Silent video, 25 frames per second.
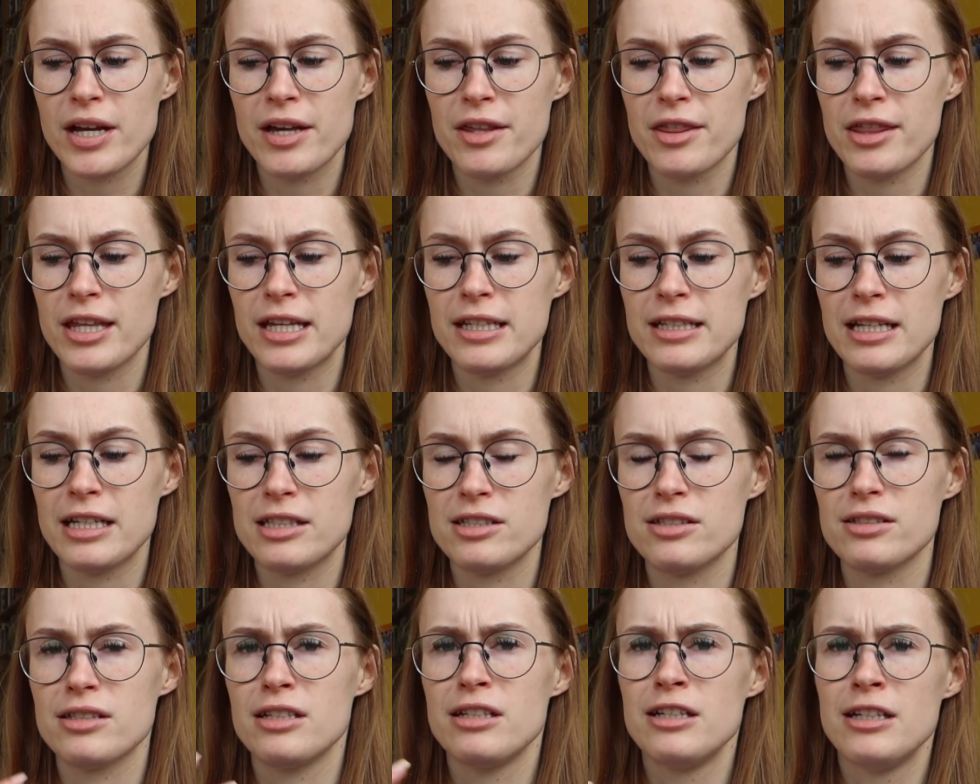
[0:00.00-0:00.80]
I think
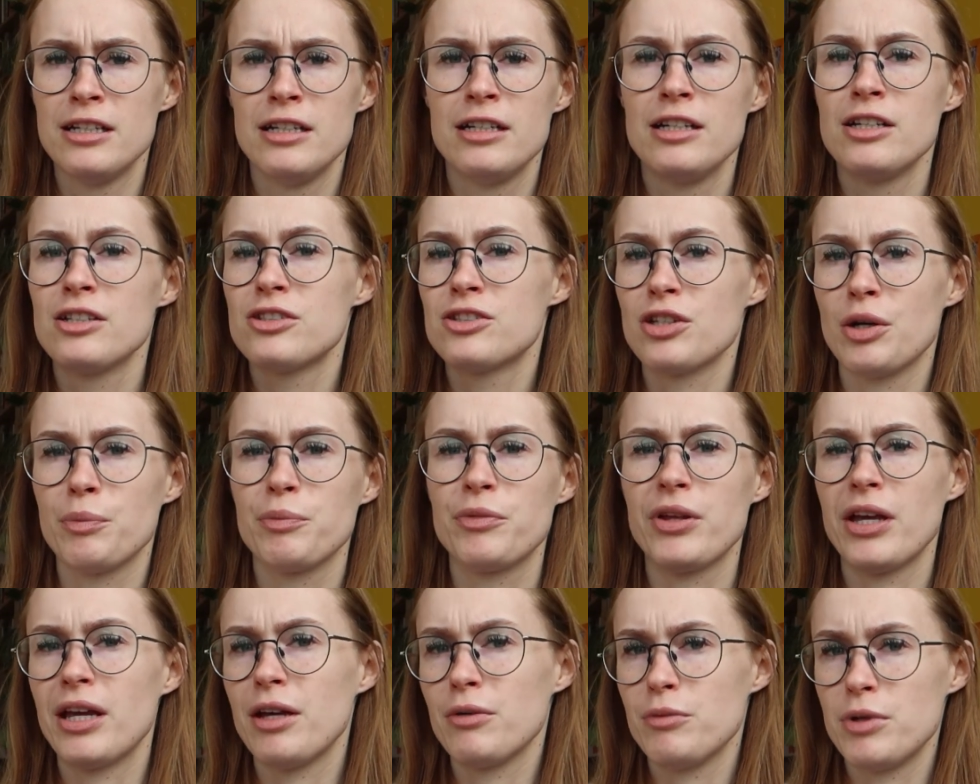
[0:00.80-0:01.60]
that's
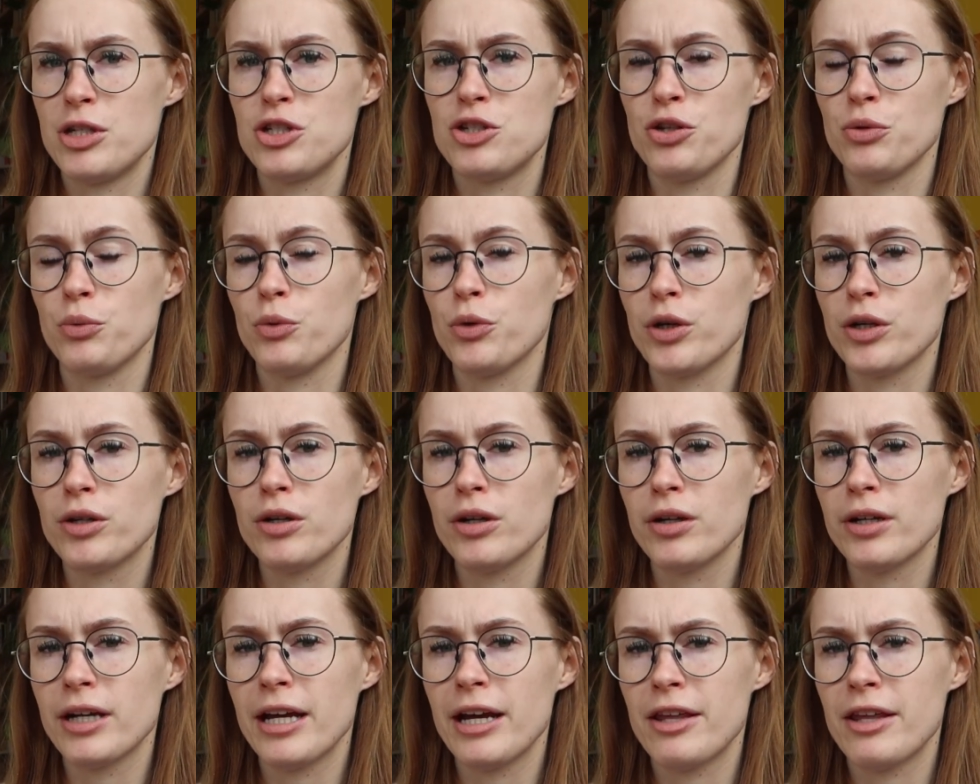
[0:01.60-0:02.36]
something we should work on.